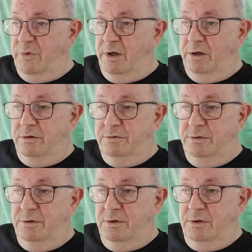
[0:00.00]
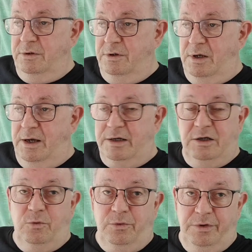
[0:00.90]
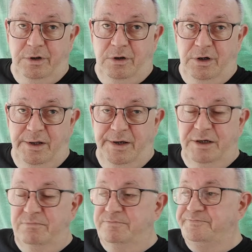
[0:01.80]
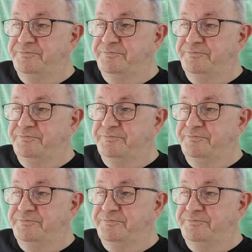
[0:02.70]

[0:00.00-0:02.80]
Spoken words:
Now, I can order it online.